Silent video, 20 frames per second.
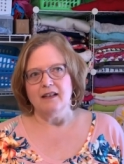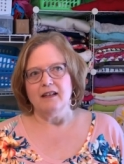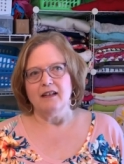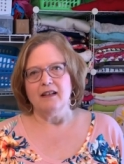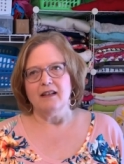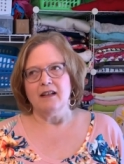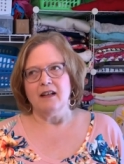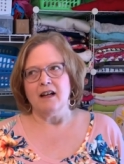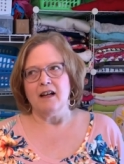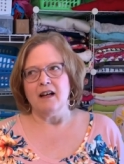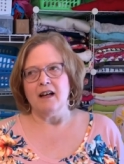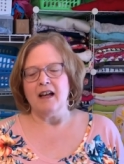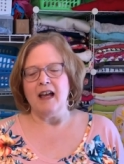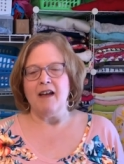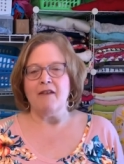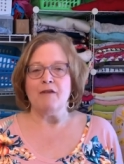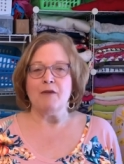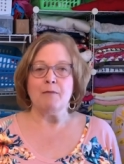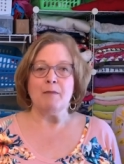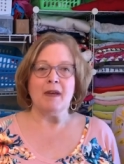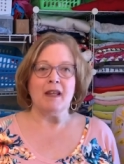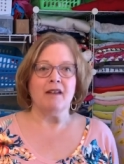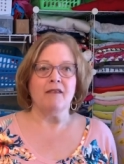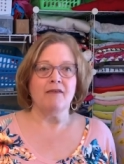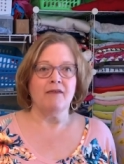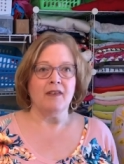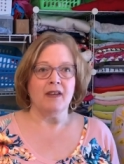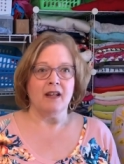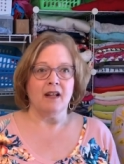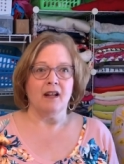have the
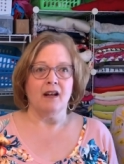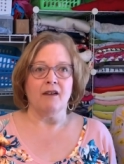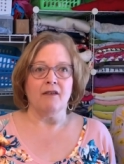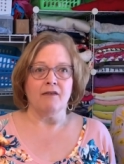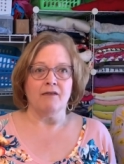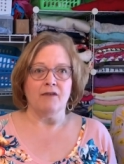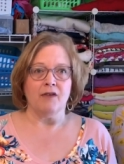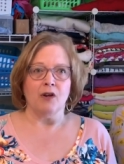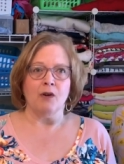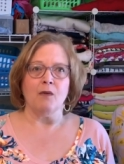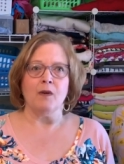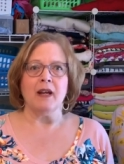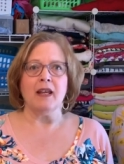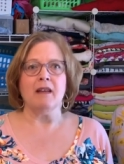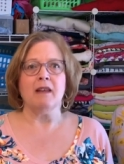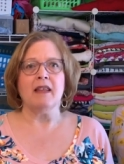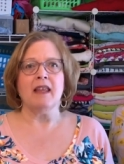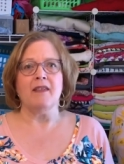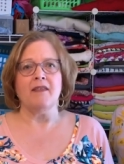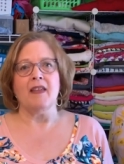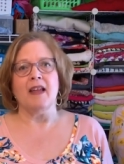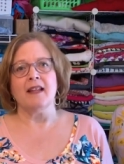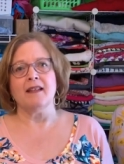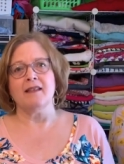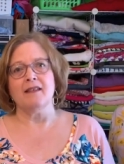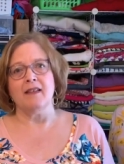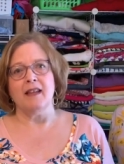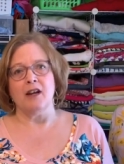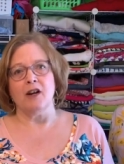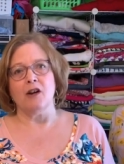benefit of knowing that
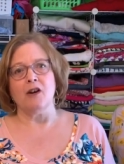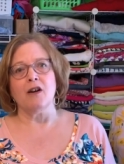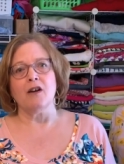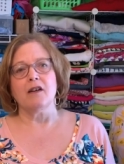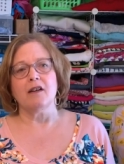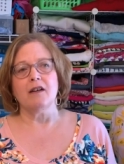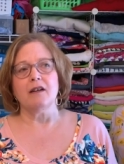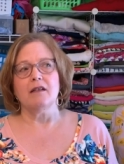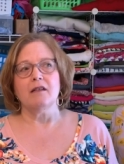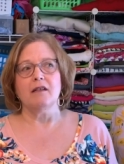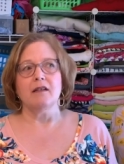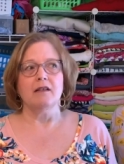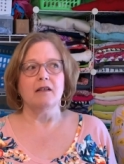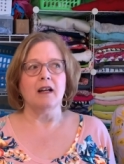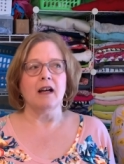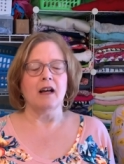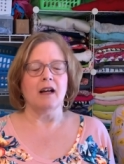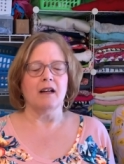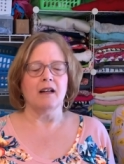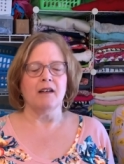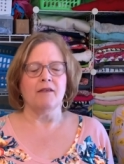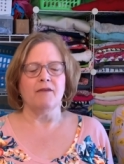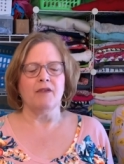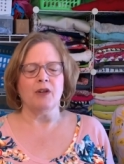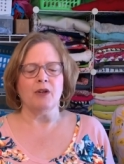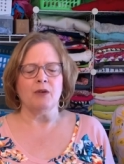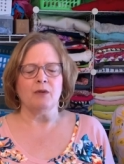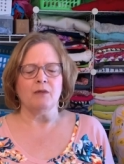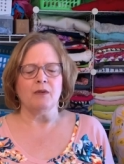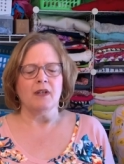that's there. If
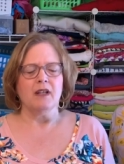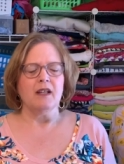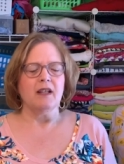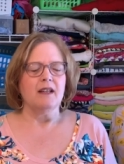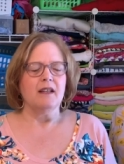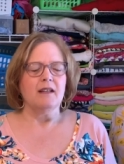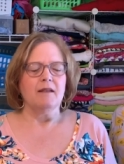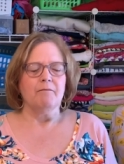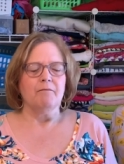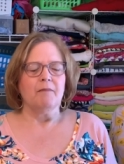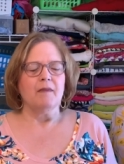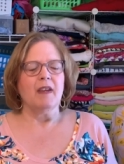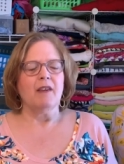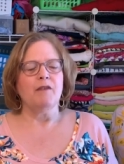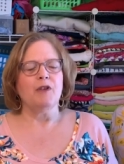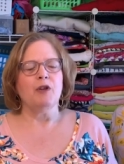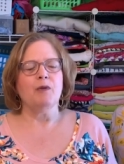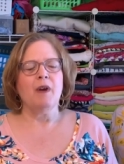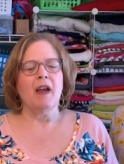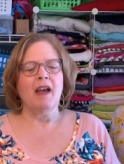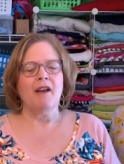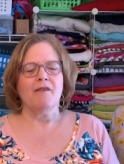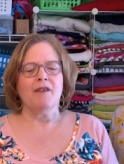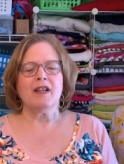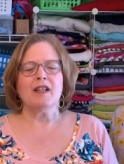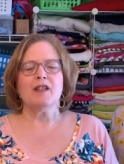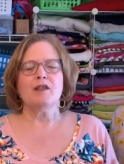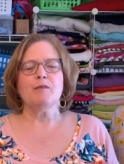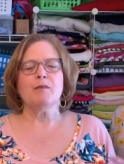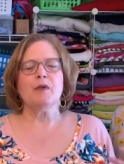you have
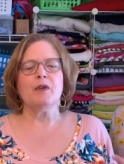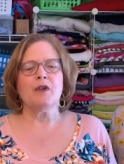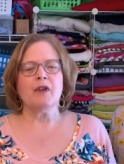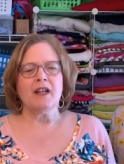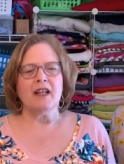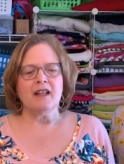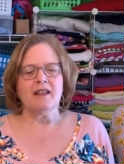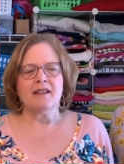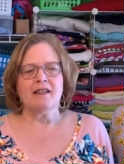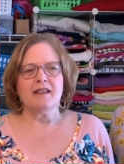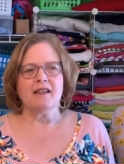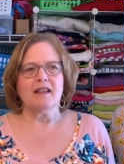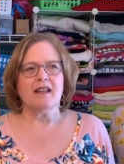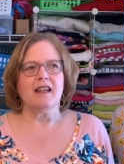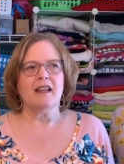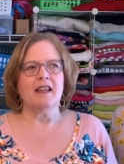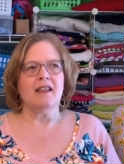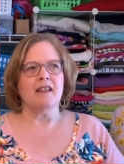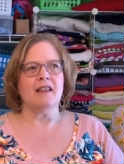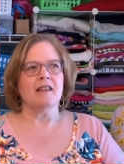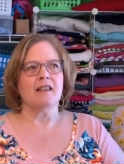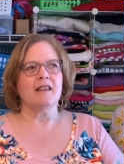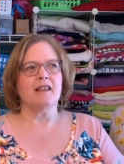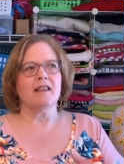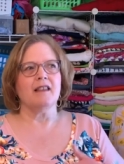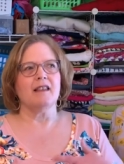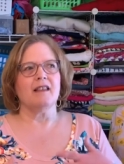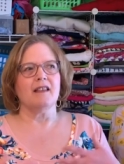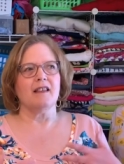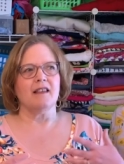experience in
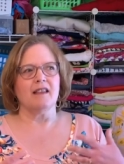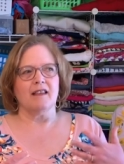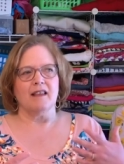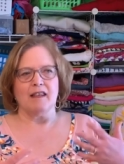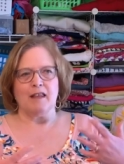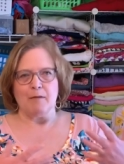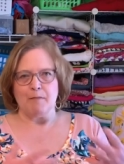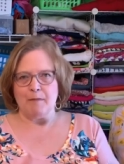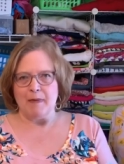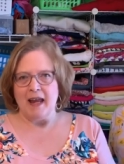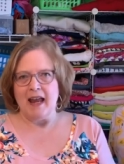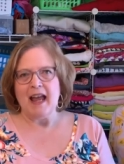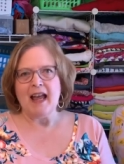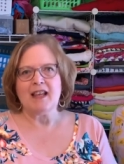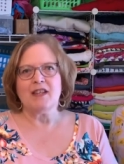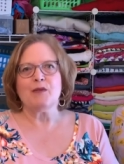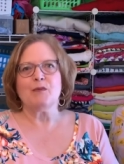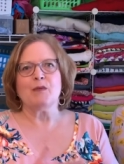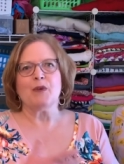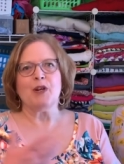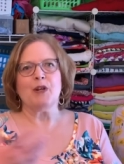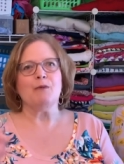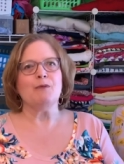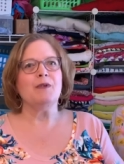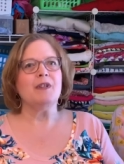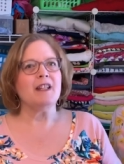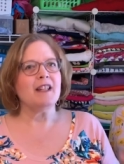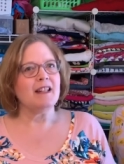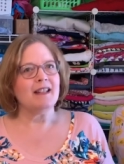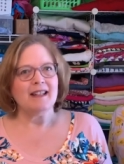the past where you
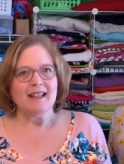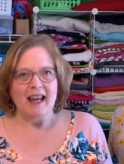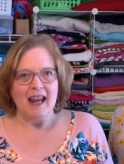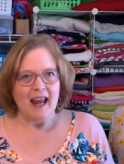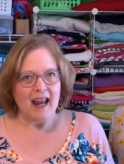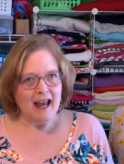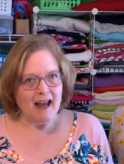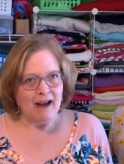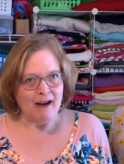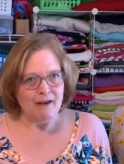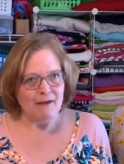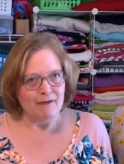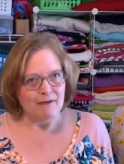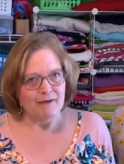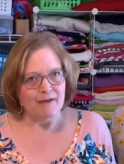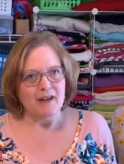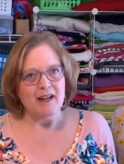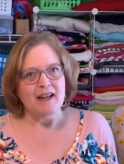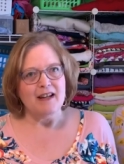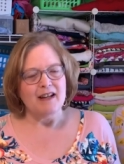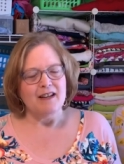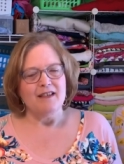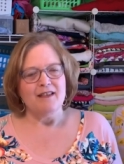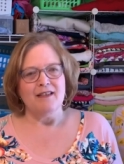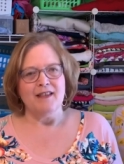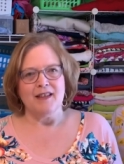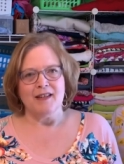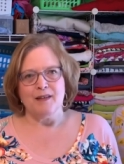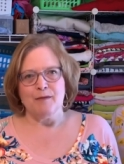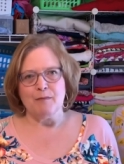didn't have
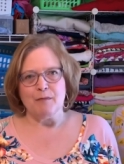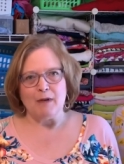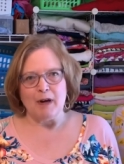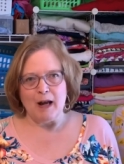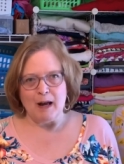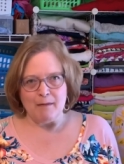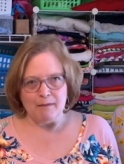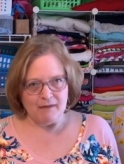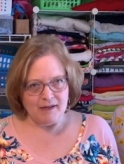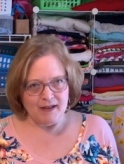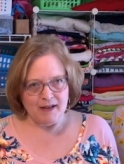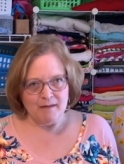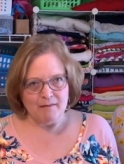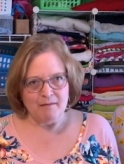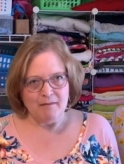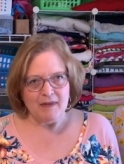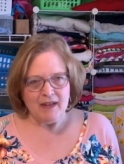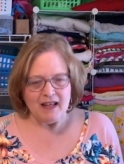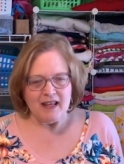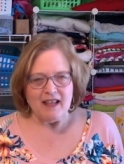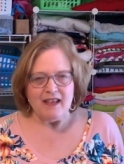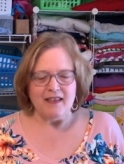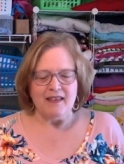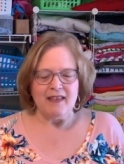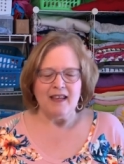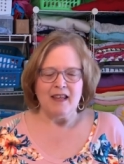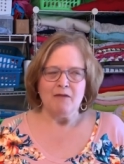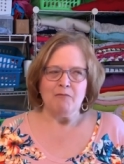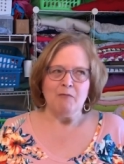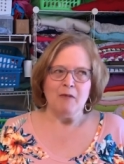this problem,
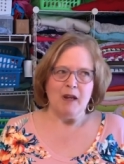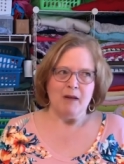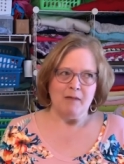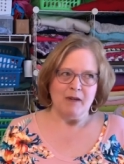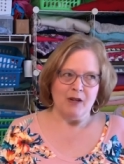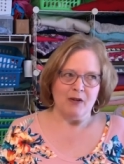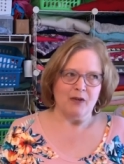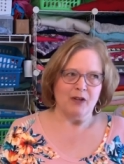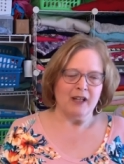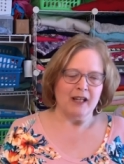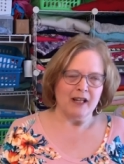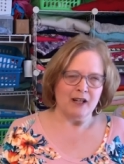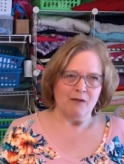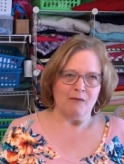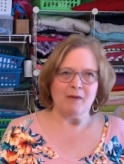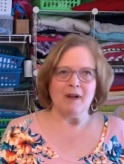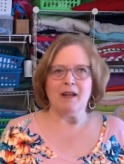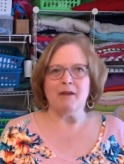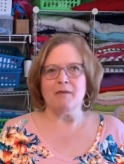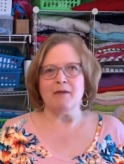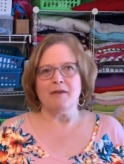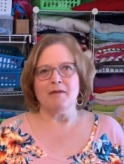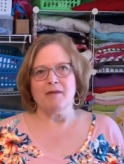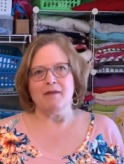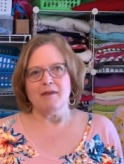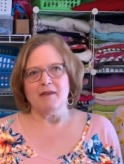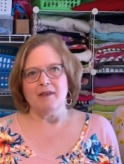then maybe you could get away with